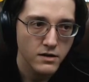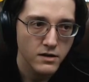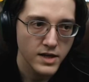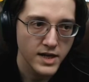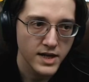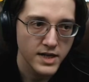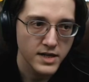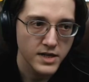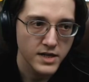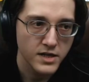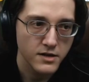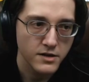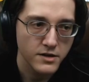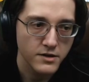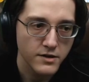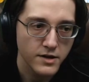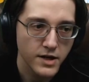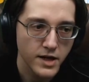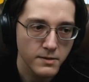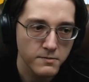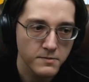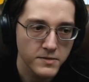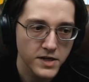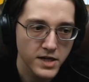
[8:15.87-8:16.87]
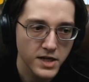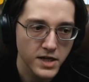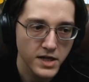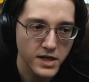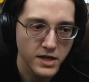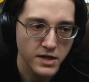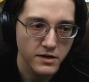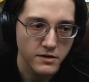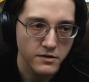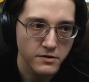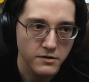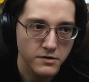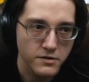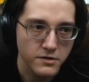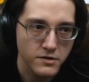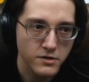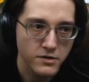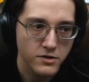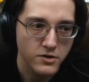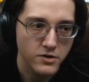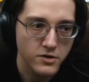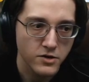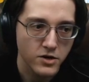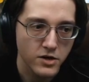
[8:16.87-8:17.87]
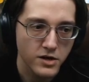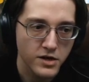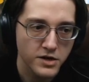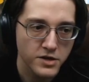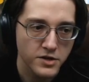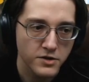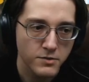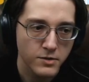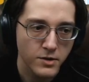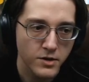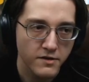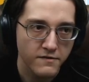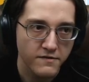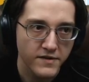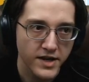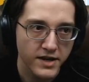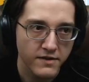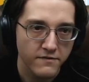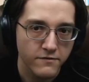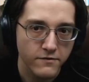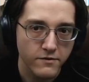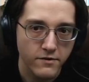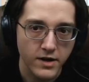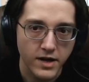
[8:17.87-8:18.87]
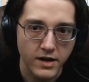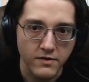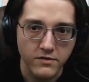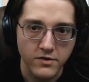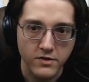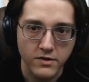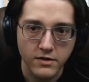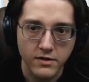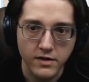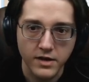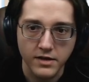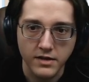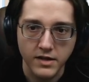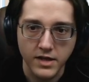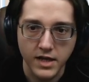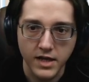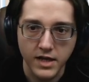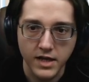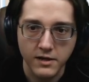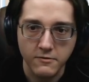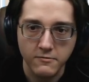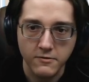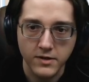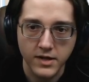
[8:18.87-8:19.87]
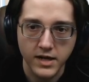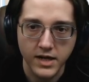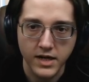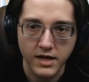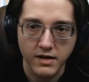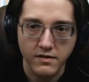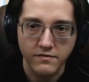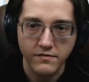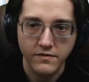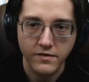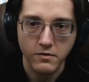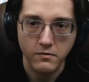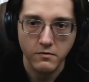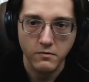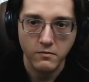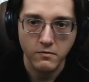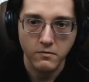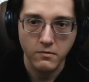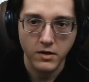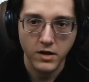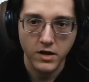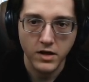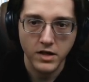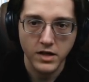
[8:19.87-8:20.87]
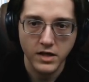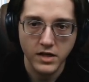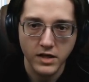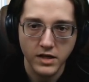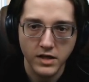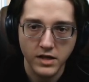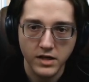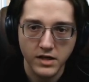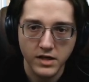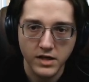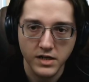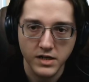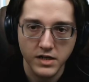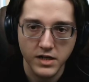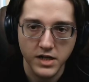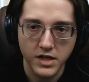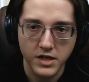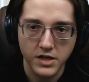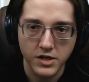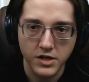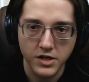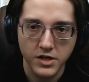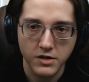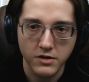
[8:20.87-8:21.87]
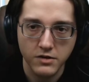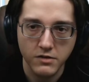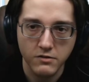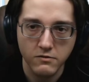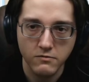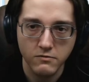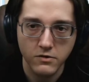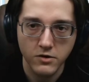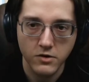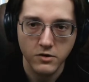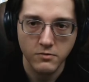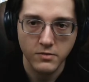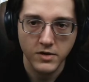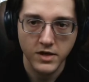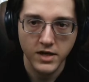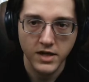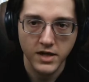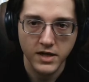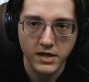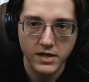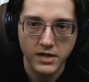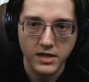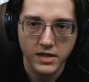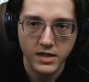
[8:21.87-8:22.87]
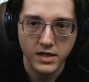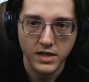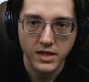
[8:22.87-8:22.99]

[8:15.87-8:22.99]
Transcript: That until you're empty. You're gonna do all that forever, and then I will have one additional robot